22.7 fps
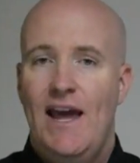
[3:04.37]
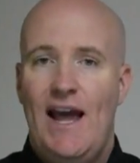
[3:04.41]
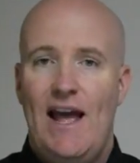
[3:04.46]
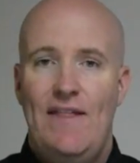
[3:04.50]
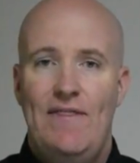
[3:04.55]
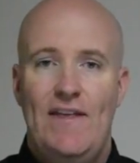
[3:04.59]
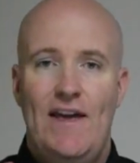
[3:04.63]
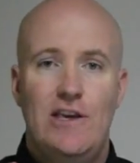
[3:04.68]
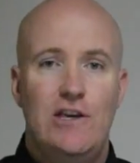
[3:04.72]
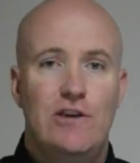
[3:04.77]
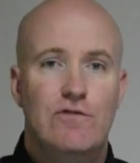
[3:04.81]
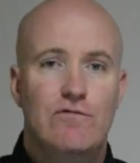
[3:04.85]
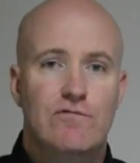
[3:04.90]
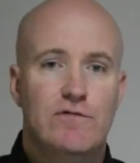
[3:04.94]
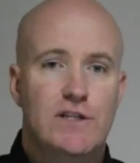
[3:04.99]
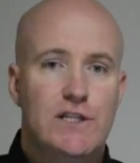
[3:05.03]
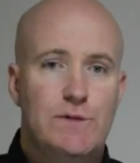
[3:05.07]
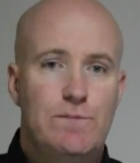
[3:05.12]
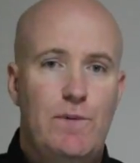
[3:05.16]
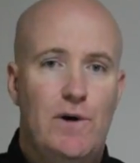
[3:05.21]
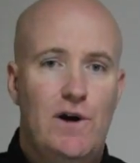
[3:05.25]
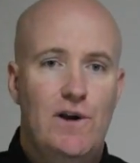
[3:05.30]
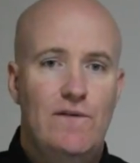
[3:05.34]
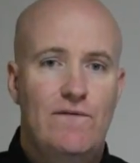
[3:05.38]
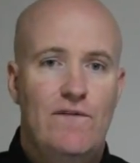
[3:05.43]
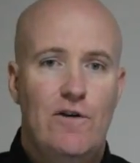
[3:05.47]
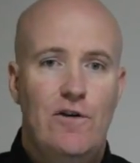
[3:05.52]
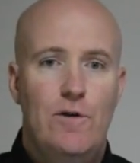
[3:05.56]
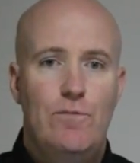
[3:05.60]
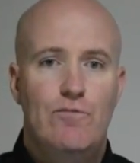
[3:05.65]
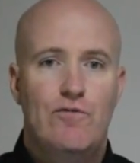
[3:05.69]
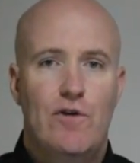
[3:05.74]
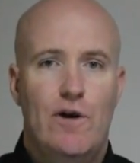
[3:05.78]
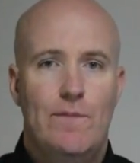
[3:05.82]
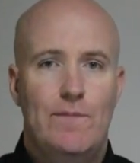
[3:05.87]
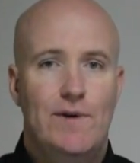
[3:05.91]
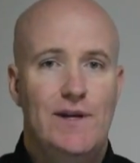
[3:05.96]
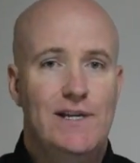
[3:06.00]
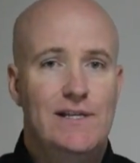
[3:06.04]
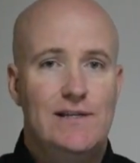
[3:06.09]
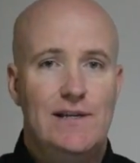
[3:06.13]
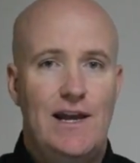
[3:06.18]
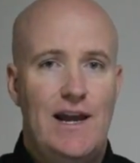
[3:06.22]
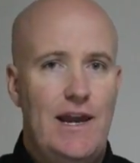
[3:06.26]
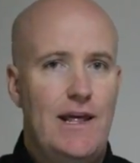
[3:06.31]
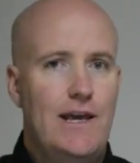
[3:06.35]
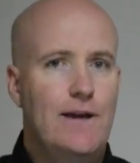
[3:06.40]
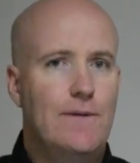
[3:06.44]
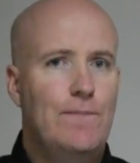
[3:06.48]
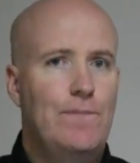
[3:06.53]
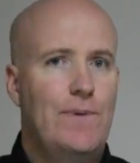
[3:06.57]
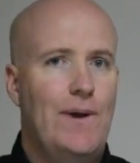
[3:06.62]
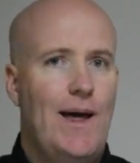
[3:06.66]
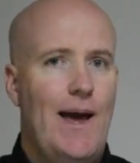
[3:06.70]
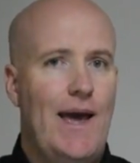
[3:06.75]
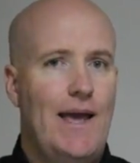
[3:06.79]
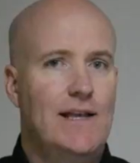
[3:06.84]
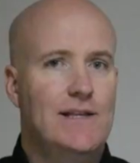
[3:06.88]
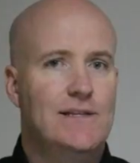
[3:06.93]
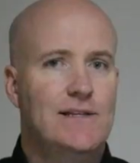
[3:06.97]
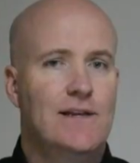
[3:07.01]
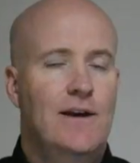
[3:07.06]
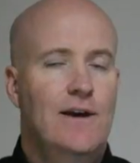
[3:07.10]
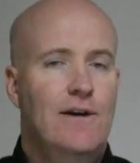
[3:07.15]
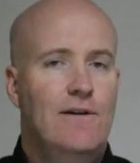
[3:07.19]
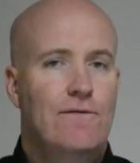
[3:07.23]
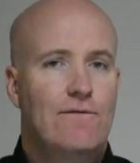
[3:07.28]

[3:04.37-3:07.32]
and that you respond very promptly to any complaints